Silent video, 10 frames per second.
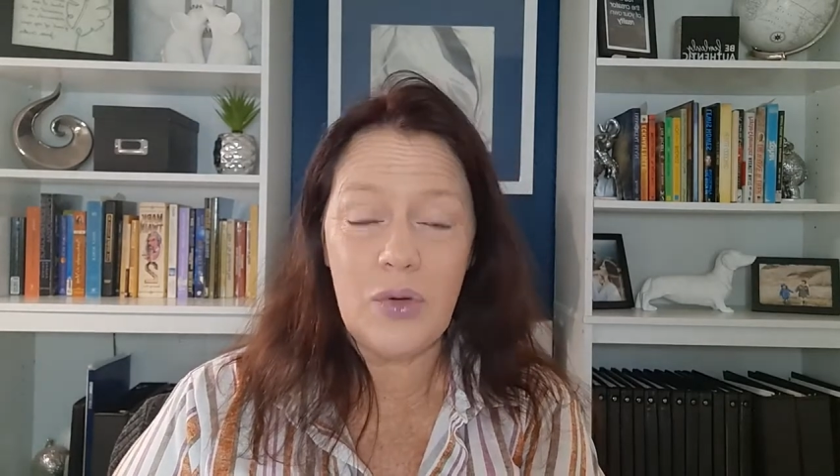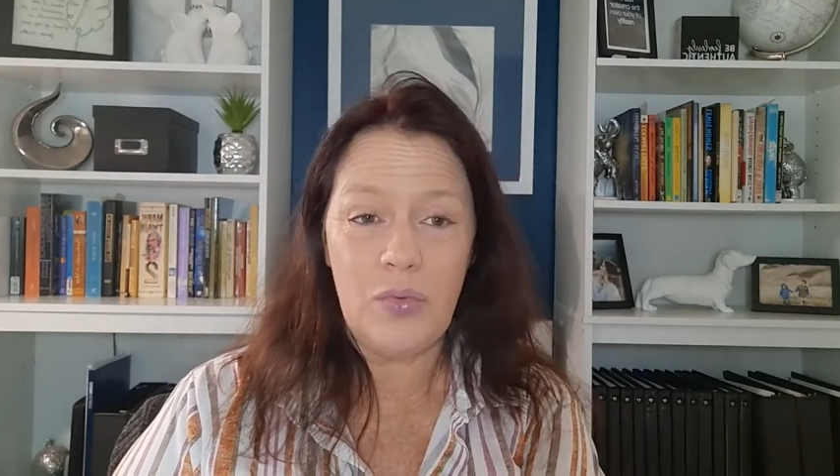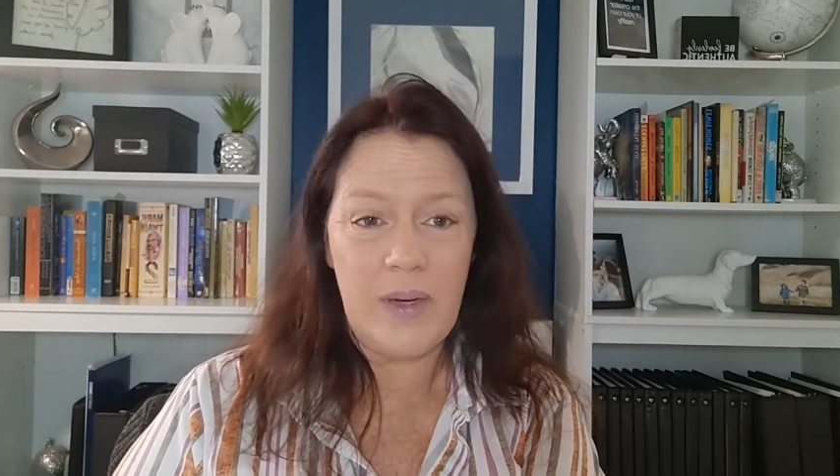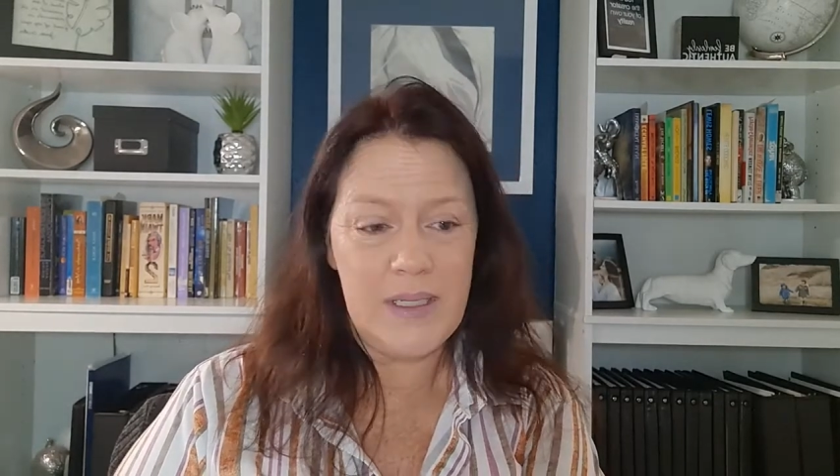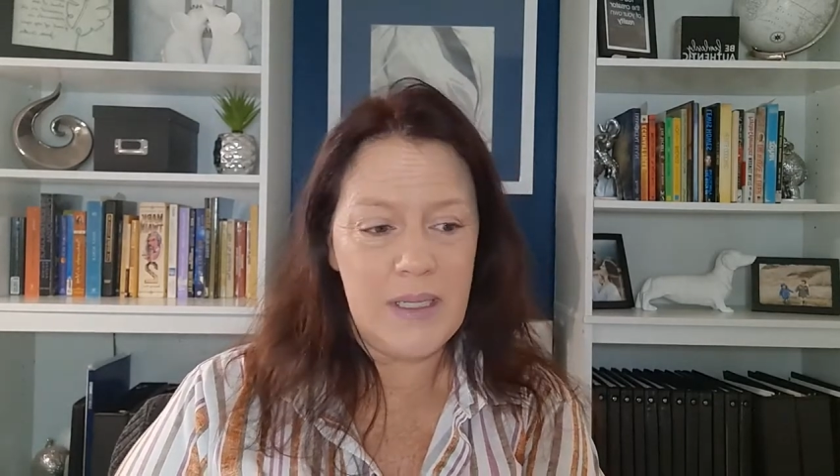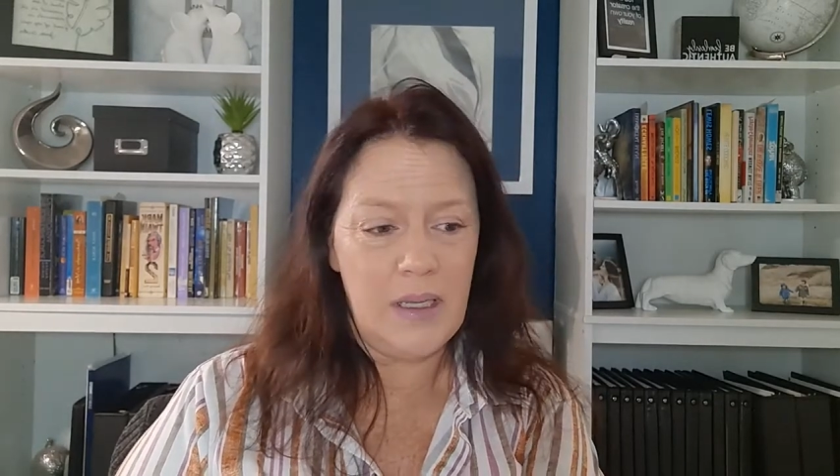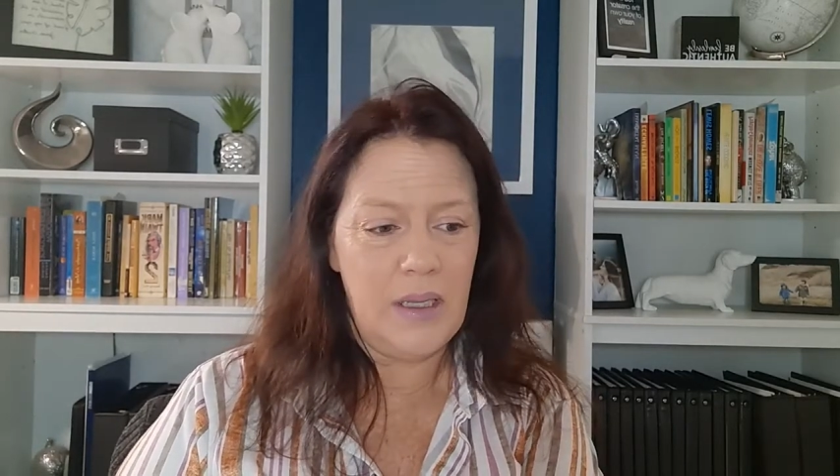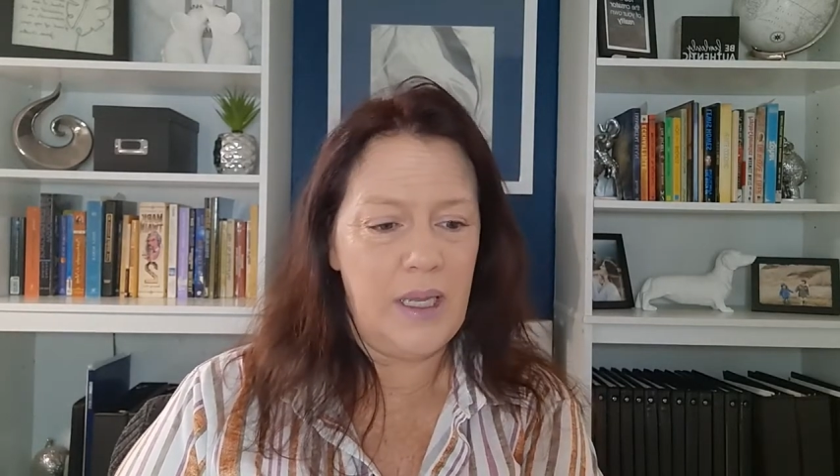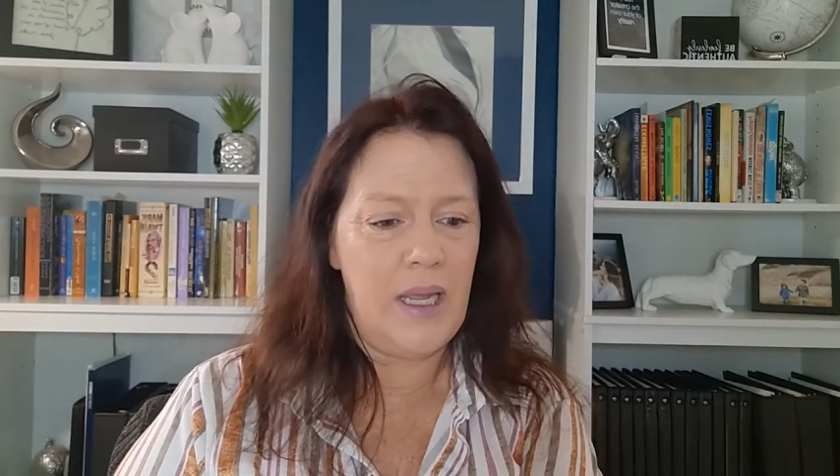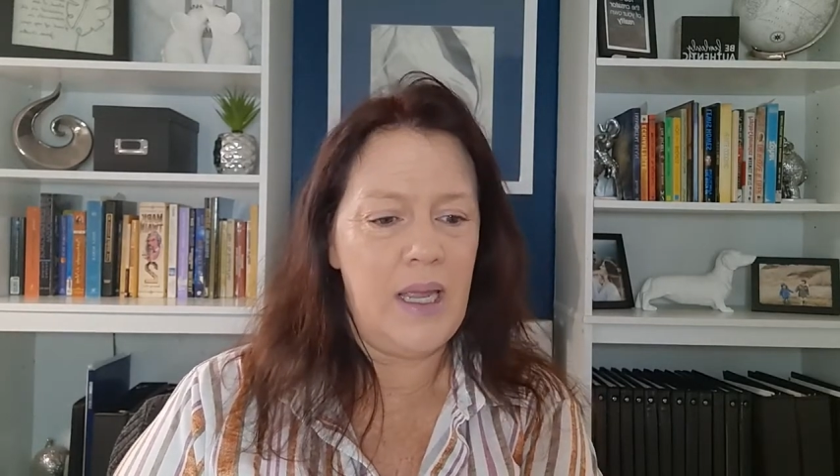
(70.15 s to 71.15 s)

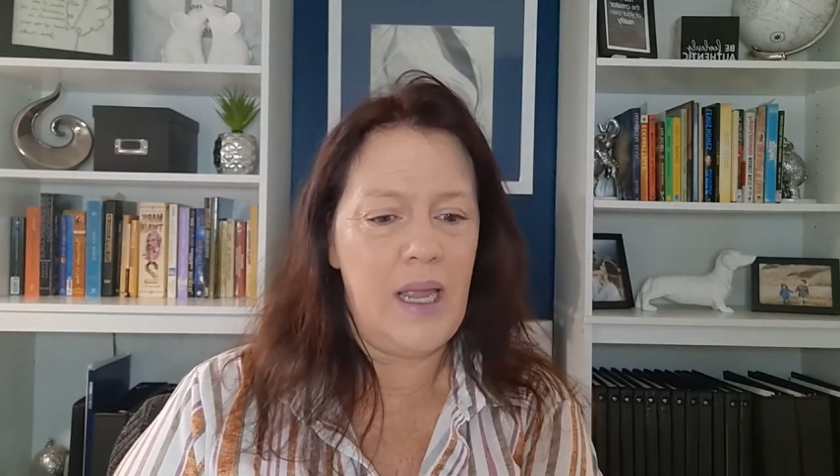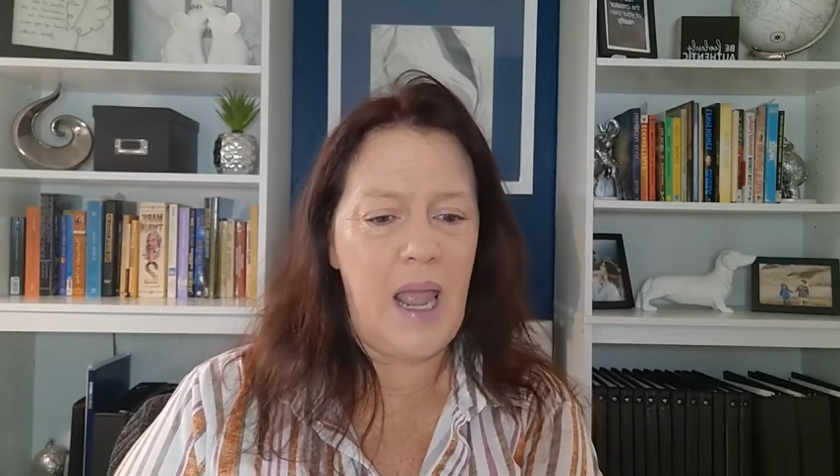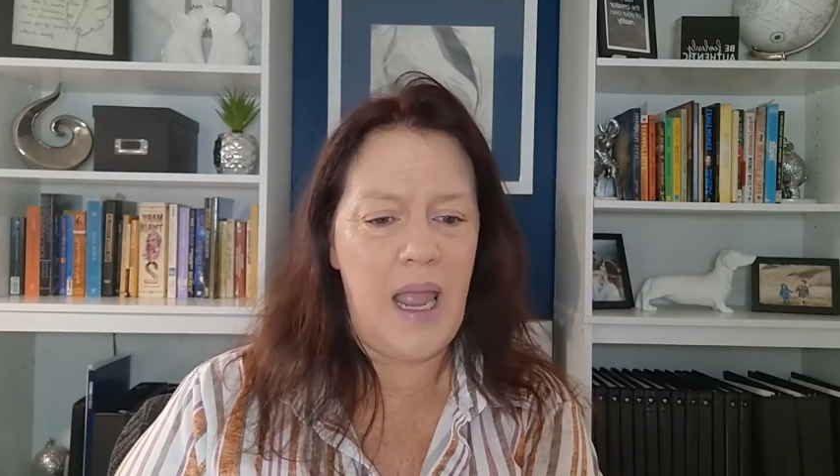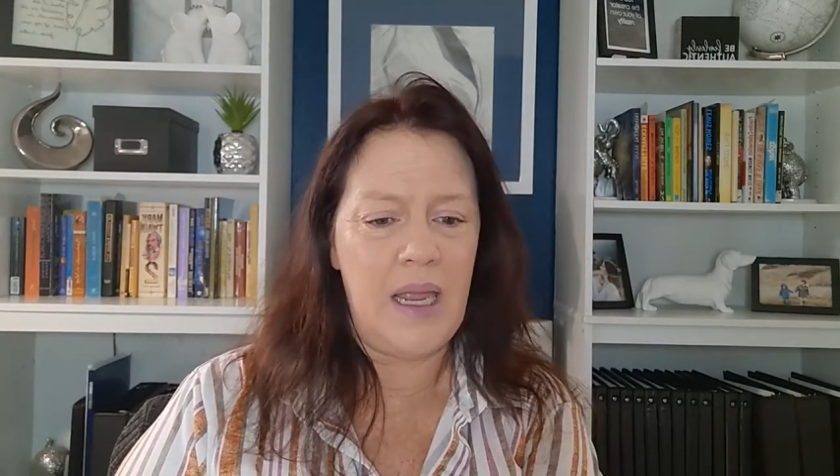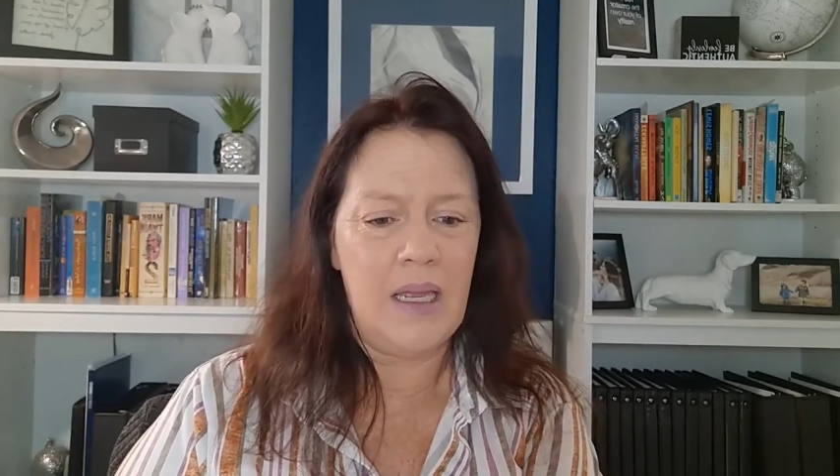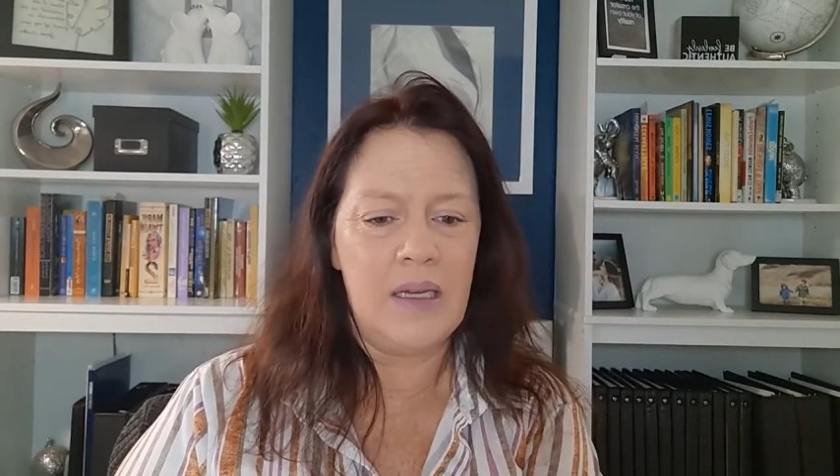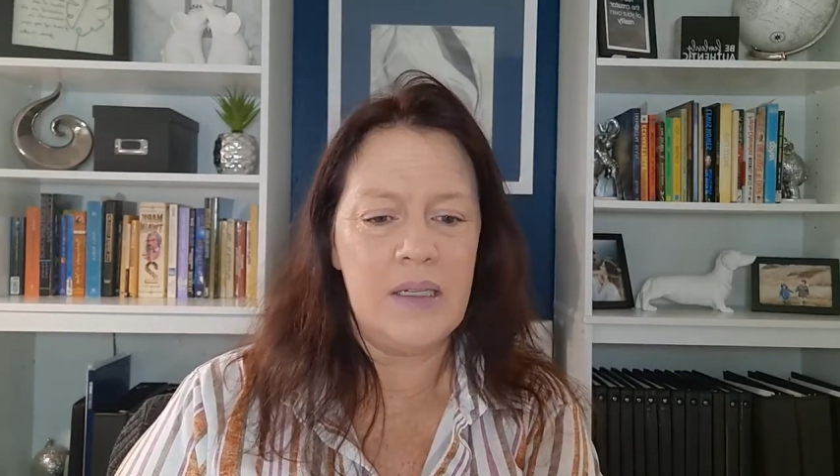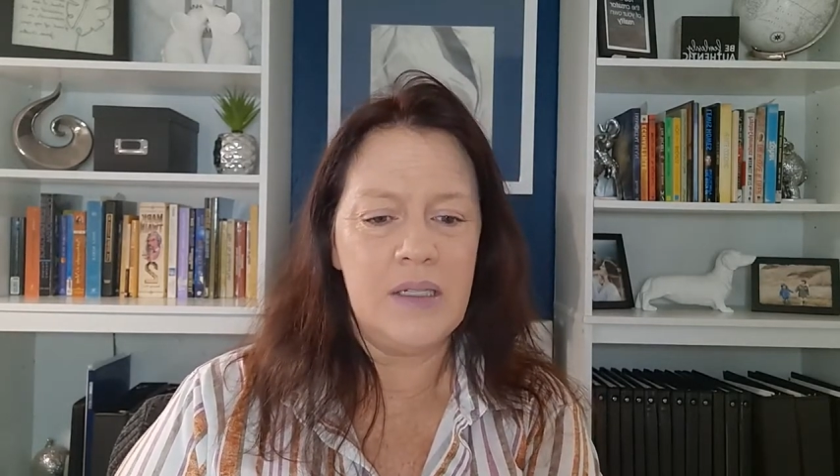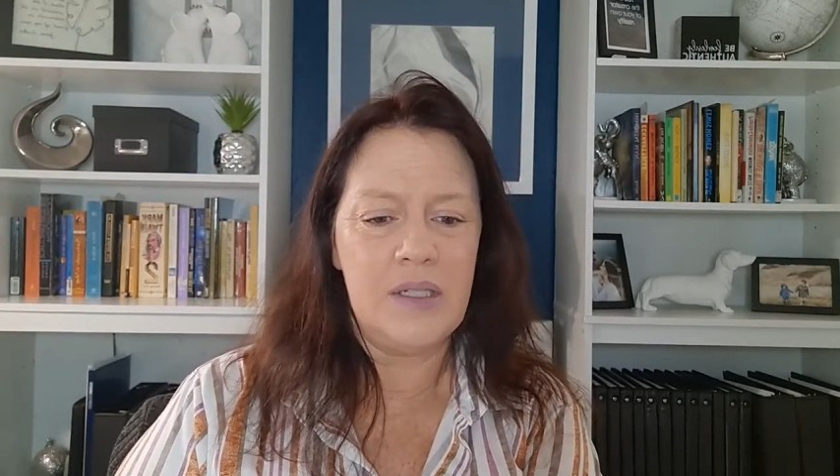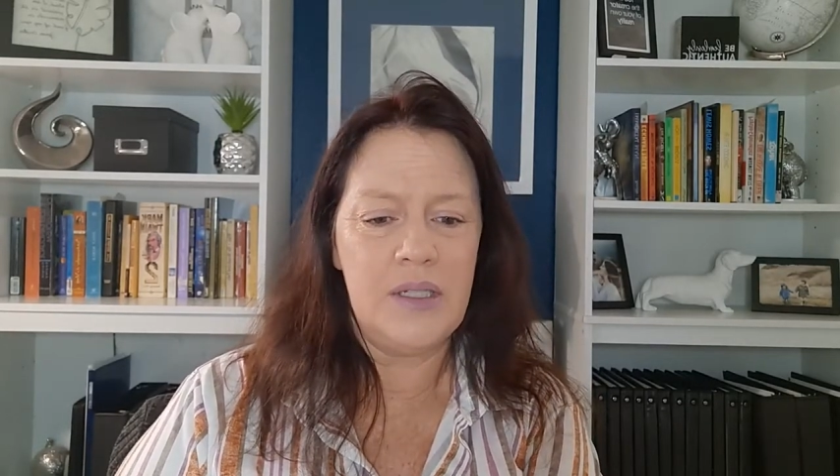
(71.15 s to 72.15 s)
recently
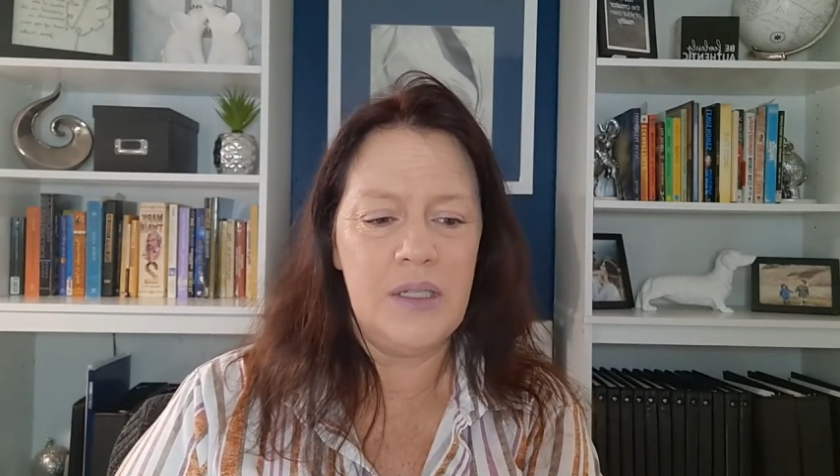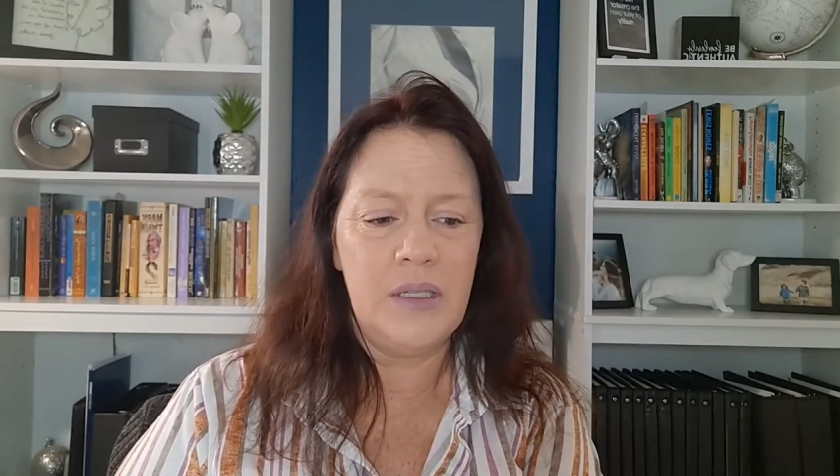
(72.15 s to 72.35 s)
and